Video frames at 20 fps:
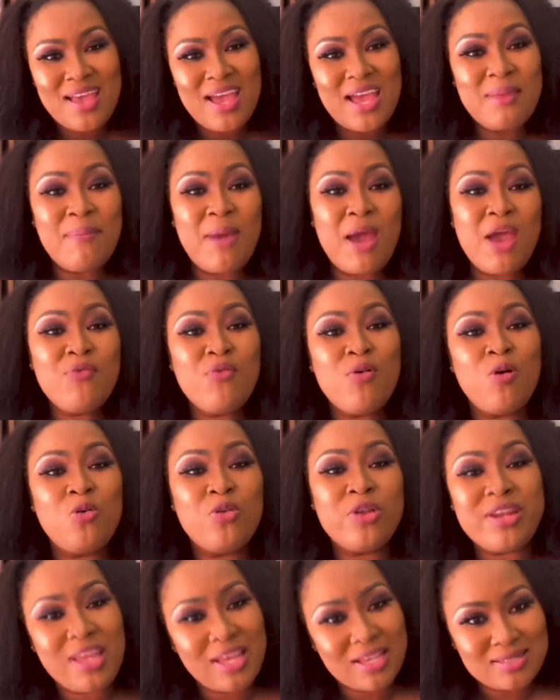And my
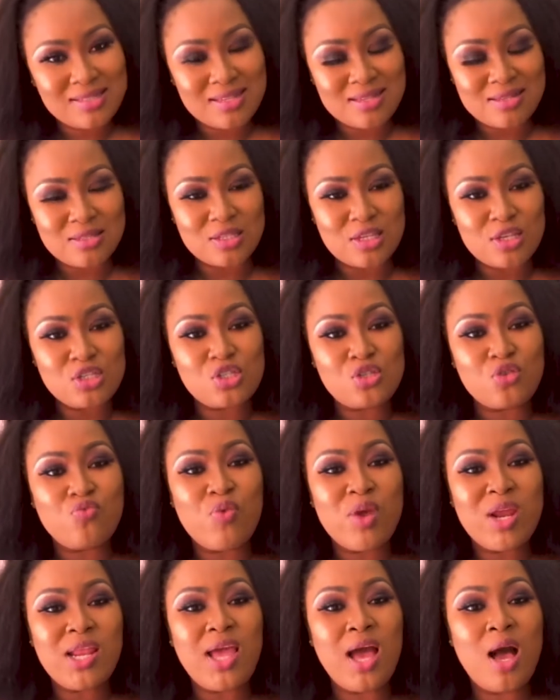role, in essence, is to
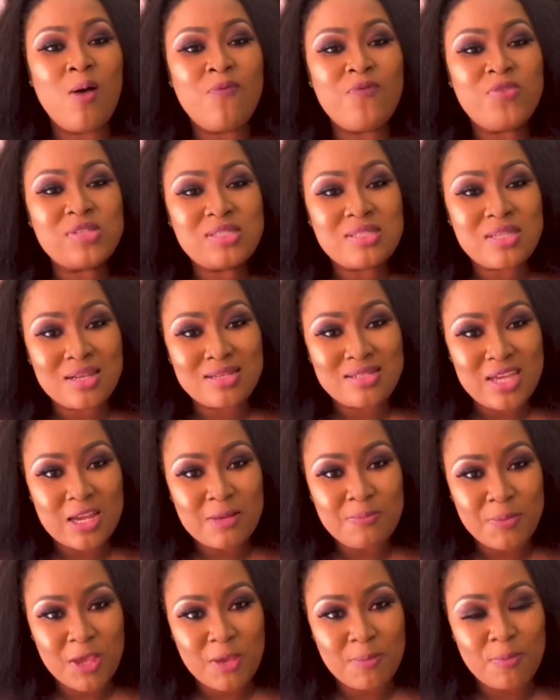really help
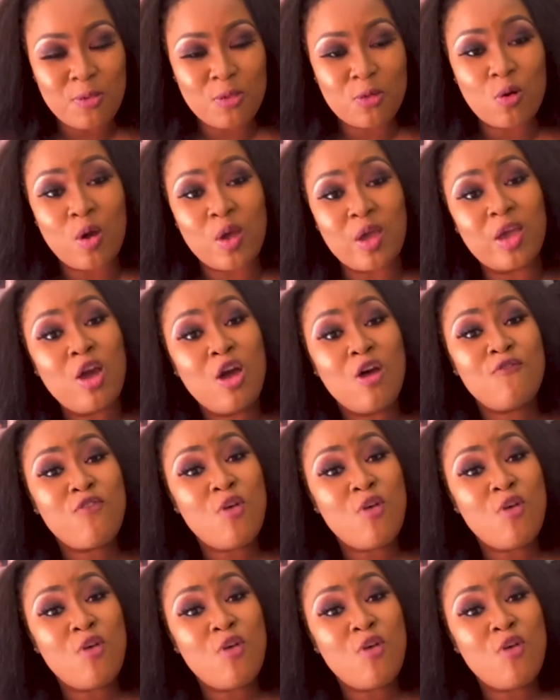facilitate people going